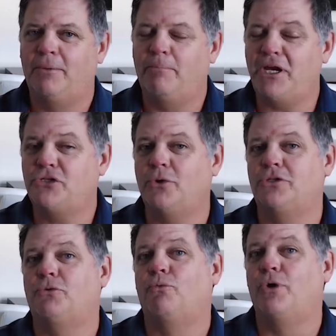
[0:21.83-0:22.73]
Make sure
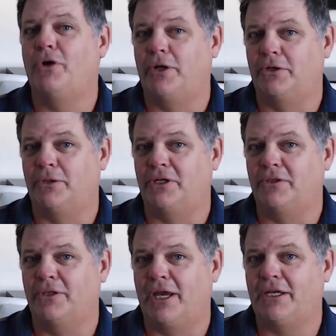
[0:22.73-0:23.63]
it's really
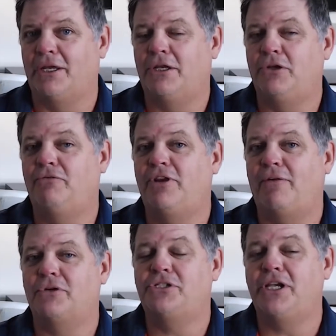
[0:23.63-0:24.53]
clean, like you've
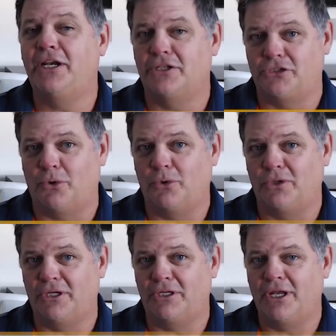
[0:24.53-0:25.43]
never seen it so
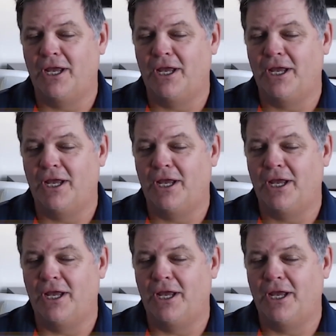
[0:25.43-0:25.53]
clean.